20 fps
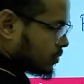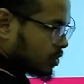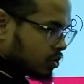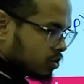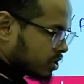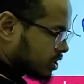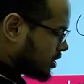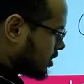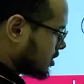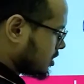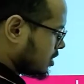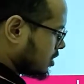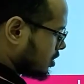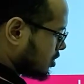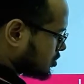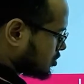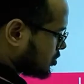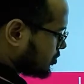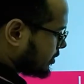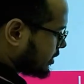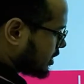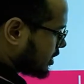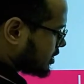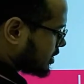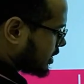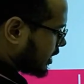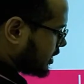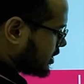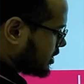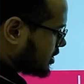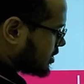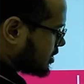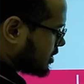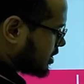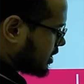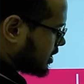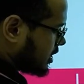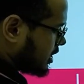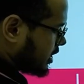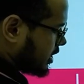Okay, so we can write
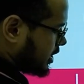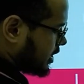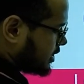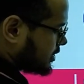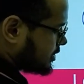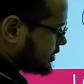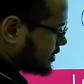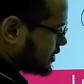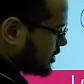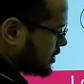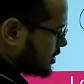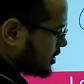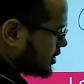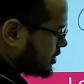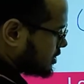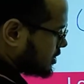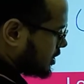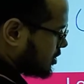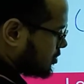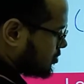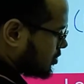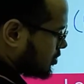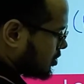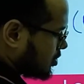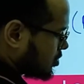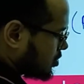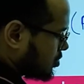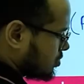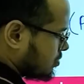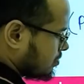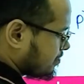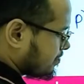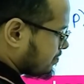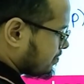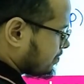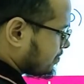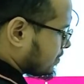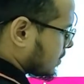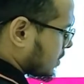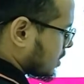AC is equal to
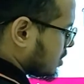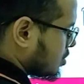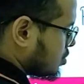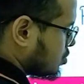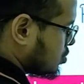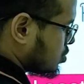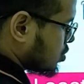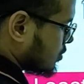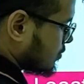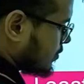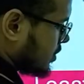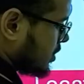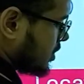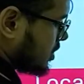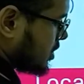root over